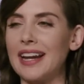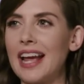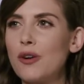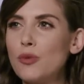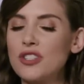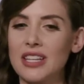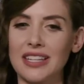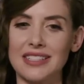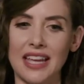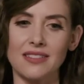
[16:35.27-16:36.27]
And I almost think
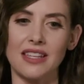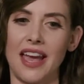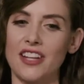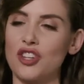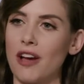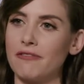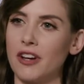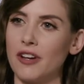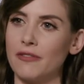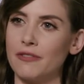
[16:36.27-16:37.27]
it takes the edge off
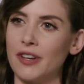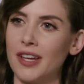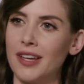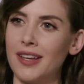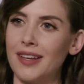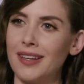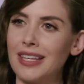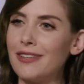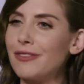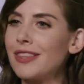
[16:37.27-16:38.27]
of
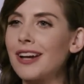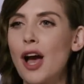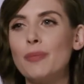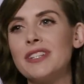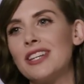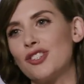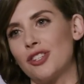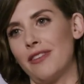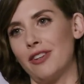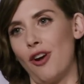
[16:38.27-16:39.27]
even the competition of it